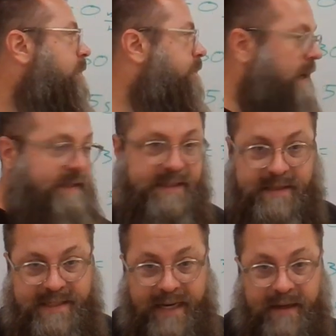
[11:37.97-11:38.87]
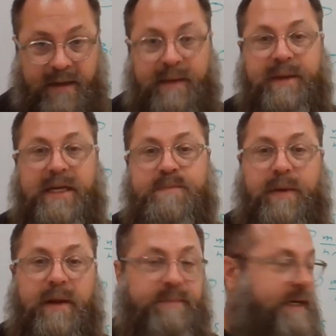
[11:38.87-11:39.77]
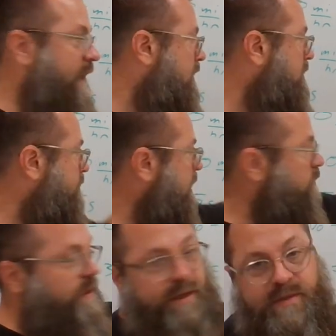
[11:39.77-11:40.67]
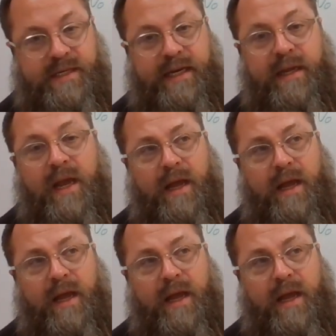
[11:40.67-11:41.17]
But technically, because we're using